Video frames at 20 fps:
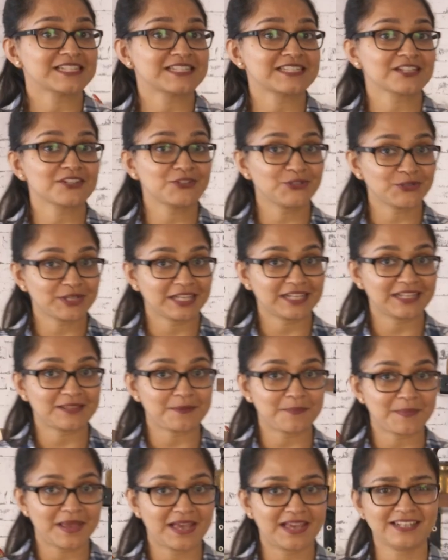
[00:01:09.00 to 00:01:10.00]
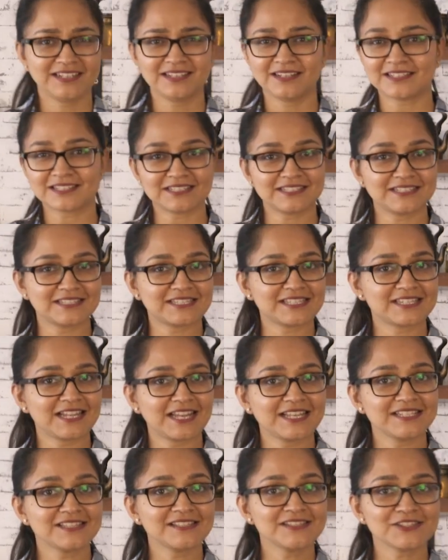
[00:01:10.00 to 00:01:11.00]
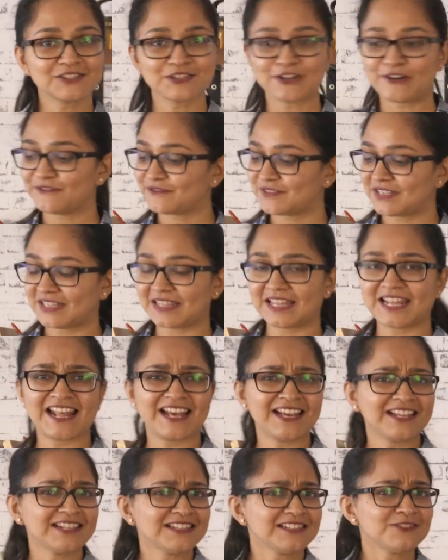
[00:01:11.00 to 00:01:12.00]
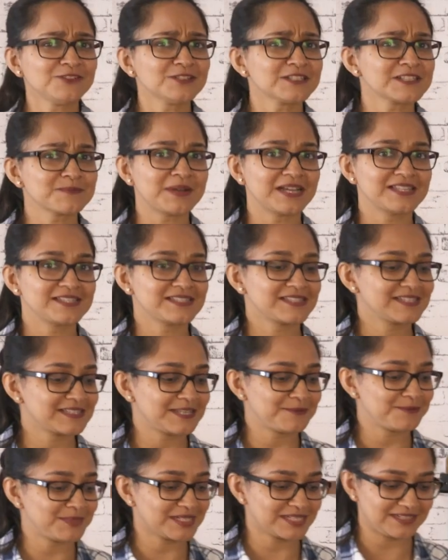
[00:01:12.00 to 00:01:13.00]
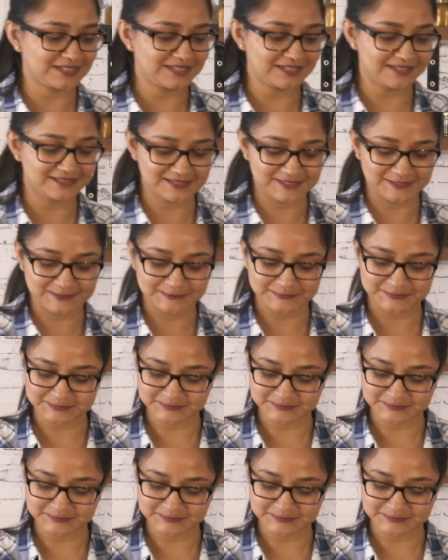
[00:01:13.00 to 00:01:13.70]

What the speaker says: is to cook it in the pan until it's nice and soft, and then add all the spices and masalas.